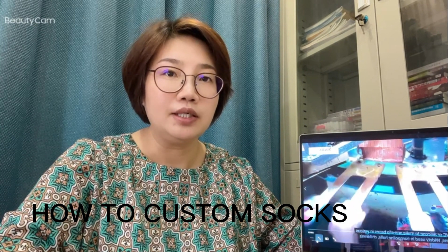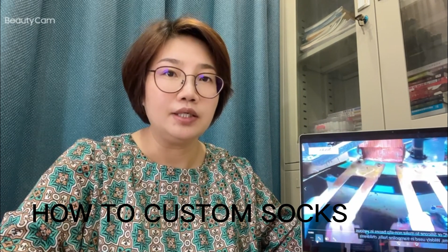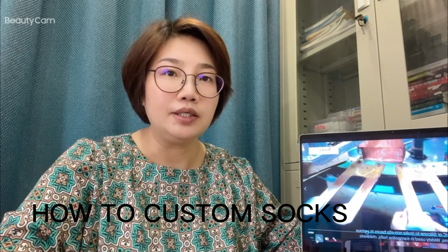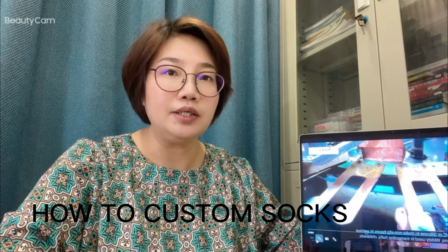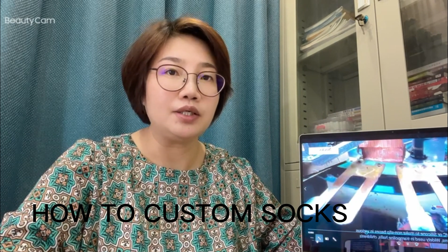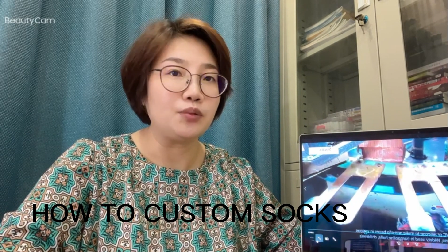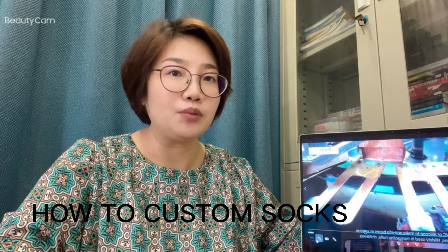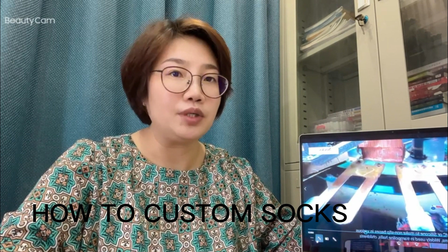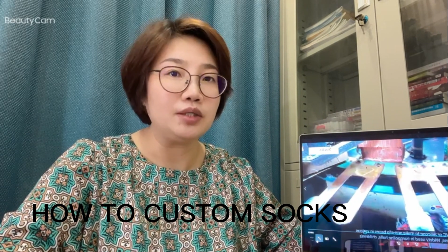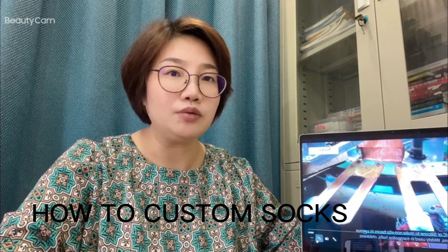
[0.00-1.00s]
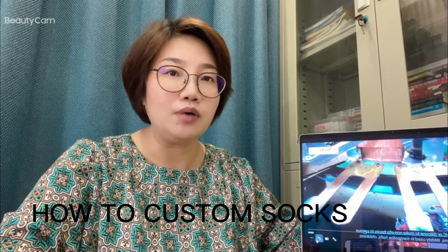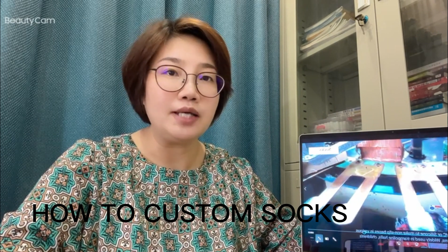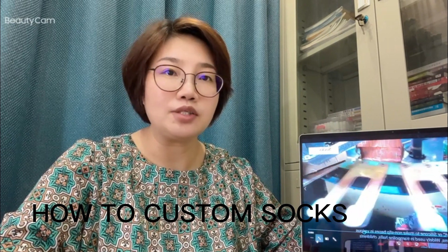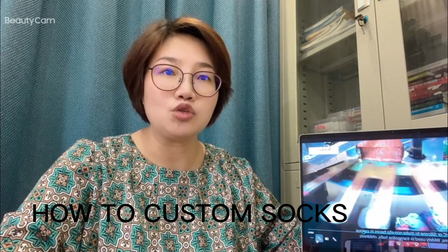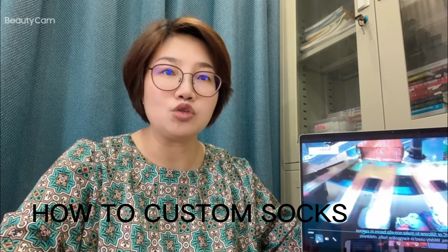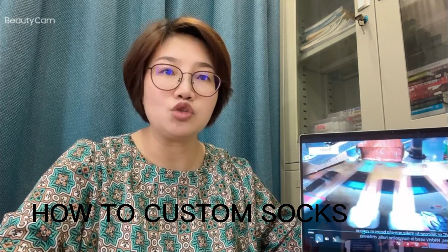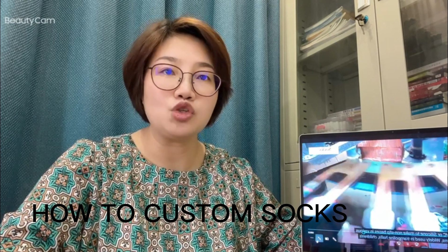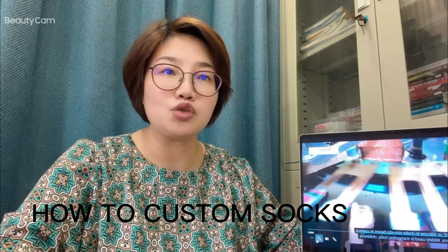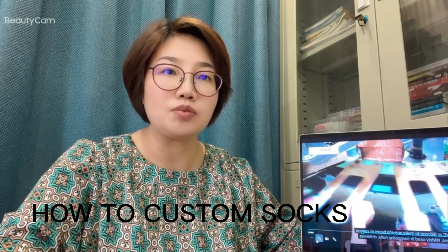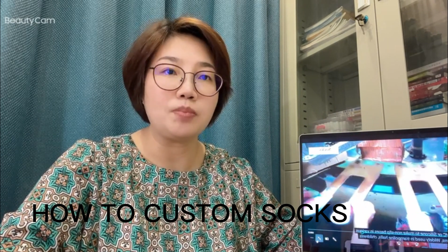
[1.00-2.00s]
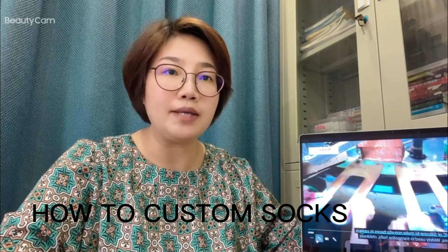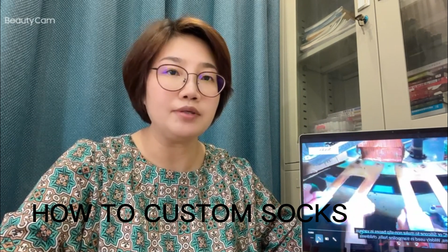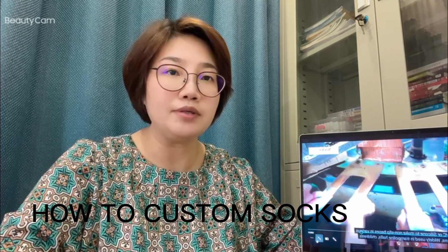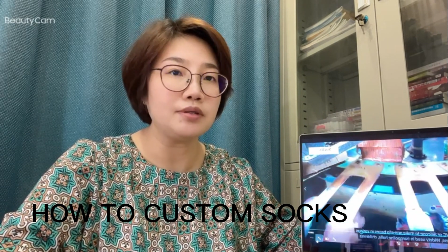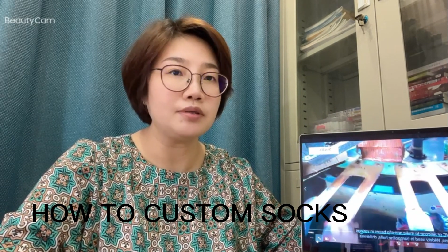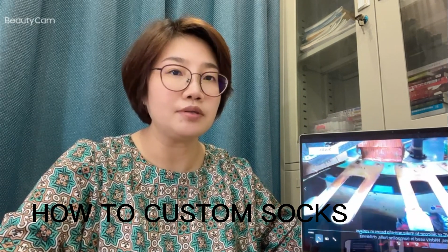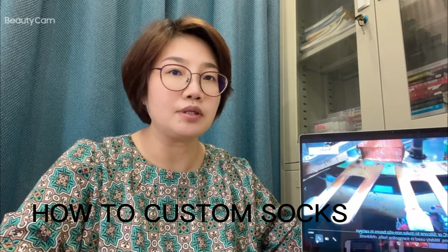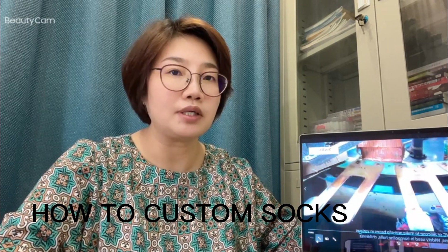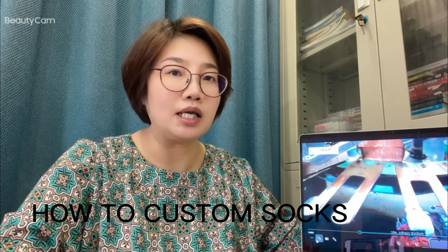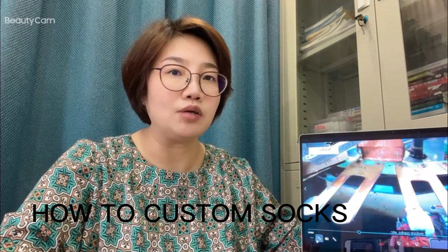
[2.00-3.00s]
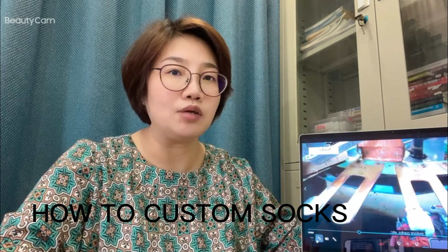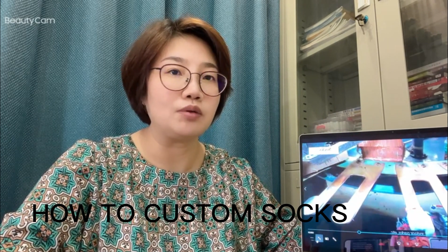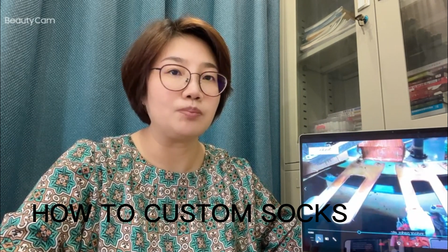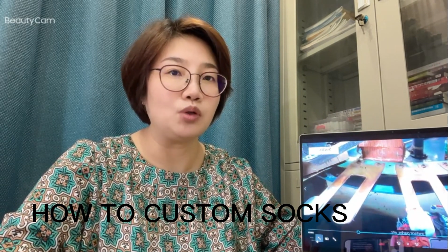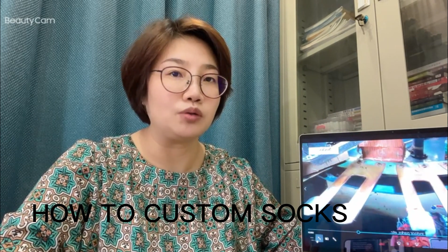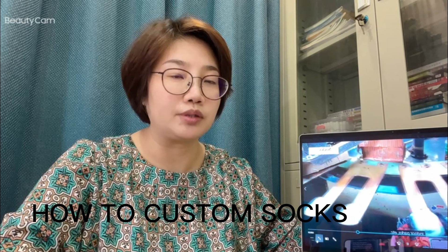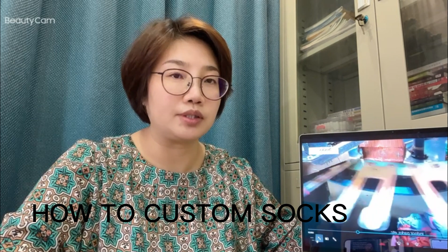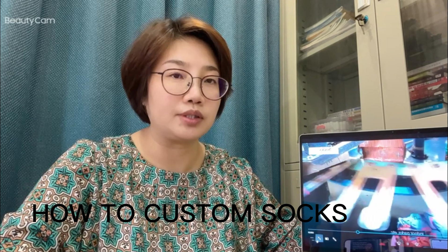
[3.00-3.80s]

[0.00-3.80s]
Here we advise to choose pattern color book.